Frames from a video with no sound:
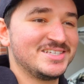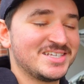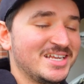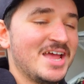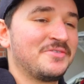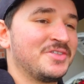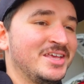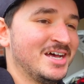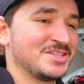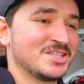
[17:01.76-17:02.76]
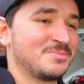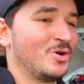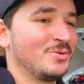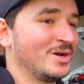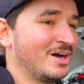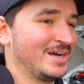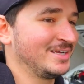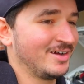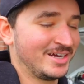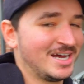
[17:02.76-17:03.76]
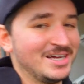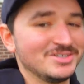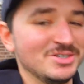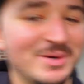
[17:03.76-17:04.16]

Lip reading: set everything out to the point where I can't do